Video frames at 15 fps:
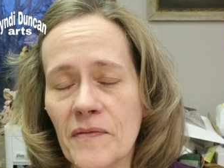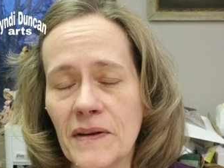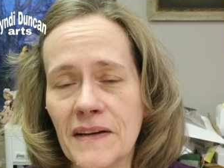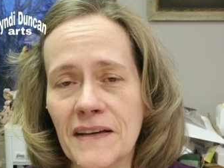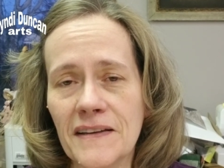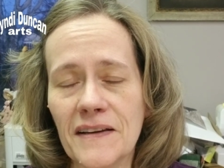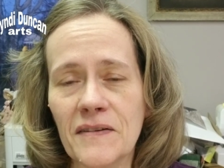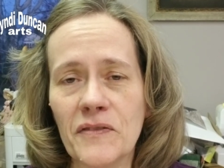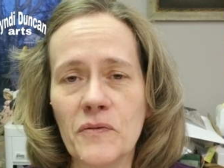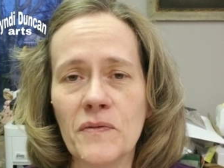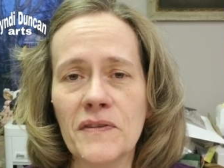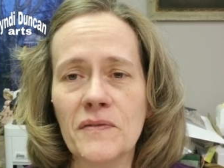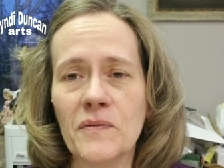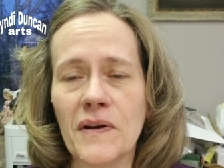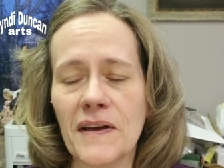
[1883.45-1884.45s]
And I uh, the
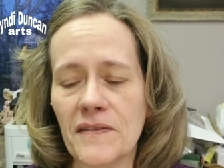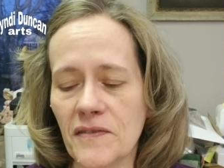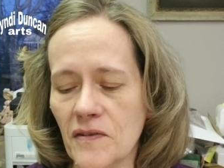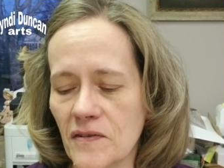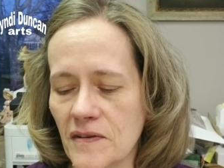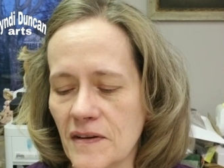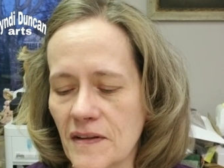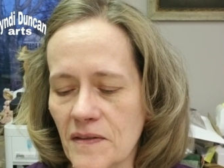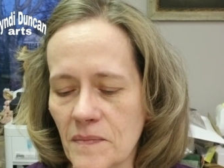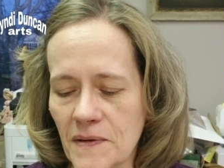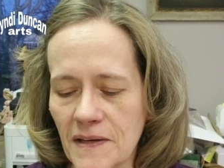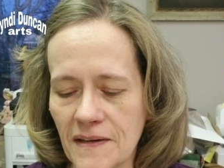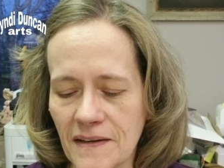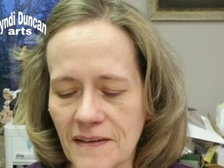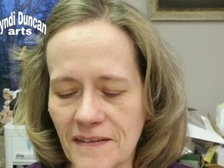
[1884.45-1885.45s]
reason why I started at the
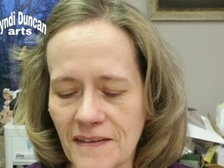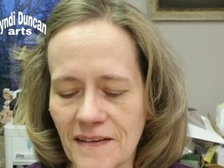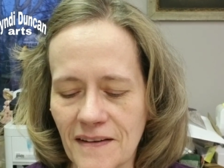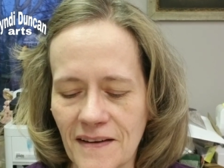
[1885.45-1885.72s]
beginning, I said